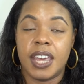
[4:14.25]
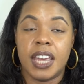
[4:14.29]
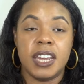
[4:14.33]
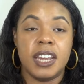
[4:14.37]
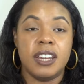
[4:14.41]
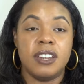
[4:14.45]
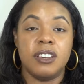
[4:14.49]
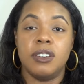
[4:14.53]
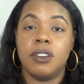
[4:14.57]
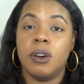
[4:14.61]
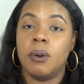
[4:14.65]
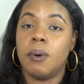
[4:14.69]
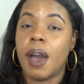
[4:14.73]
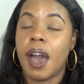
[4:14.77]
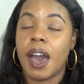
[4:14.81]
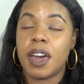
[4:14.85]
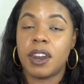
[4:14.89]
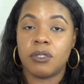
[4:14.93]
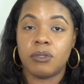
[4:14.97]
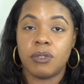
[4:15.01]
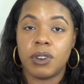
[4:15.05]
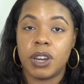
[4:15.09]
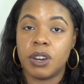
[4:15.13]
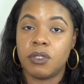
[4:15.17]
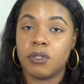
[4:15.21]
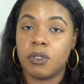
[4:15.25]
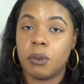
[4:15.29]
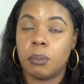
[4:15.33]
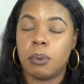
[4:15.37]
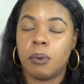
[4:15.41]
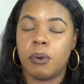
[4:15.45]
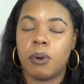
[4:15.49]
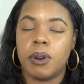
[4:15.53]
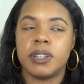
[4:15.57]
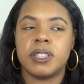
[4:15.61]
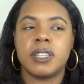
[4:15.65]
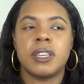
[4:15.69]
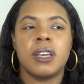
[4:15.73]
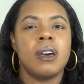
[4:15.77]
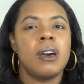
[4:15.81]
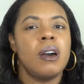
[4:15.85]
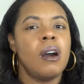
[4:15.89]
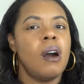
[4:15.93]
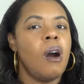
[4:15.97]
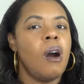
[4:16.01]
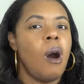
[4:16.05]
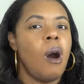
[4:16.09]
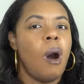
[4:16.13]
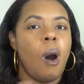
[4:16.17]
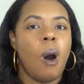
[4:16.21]
They need to know how to read reports,
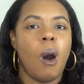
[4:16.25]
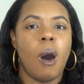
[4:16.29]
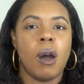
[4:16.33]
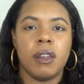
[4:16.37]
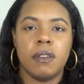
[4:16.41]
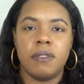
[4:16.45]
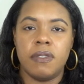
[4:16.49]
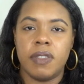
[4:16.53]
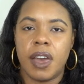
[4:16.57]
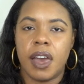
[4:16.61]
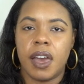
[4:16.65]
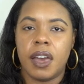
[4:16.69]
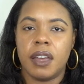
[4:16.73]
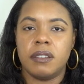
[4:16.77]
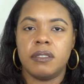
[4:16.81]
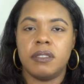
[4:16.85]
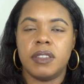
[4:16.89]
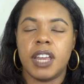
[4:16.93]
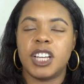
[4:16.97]
all of that.